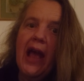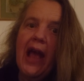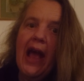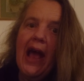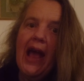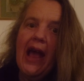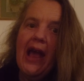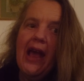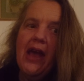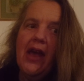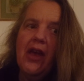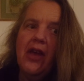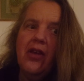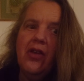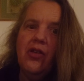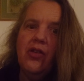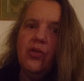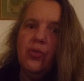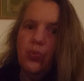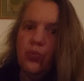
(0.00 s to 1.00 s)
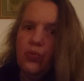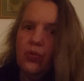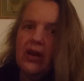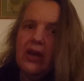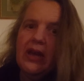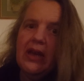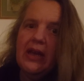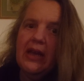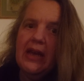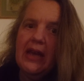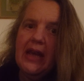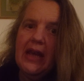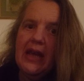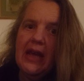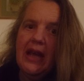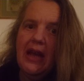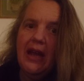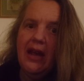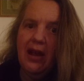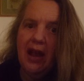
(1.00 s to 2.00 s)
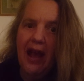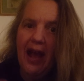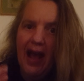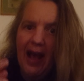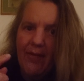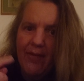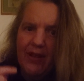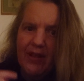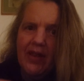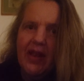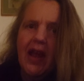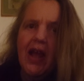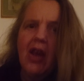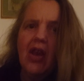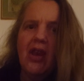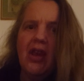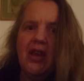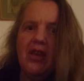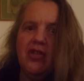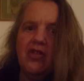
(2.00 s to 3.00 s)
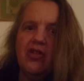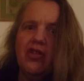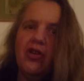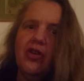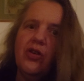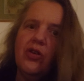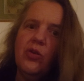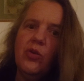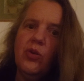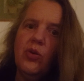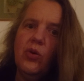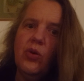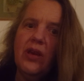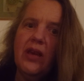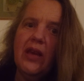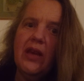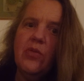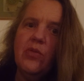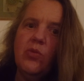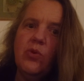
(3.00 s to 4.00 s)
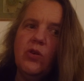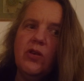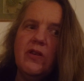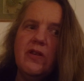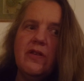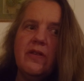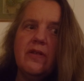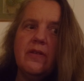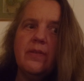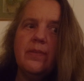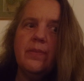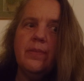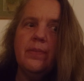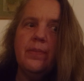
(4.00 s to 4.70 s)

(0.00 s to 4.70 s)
and really having that internal look inwards,